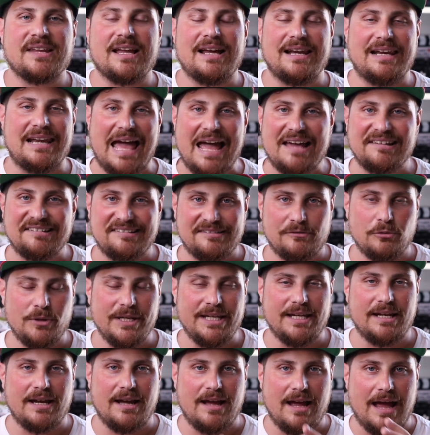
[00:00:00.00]
Last
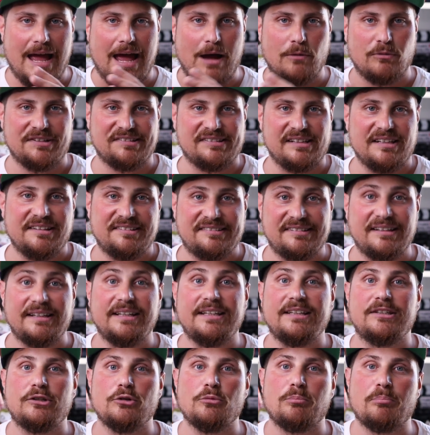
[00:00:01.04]
week, I was
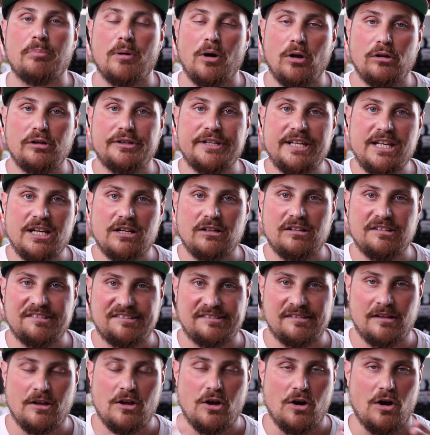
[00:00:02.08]
listening to Paul Nichols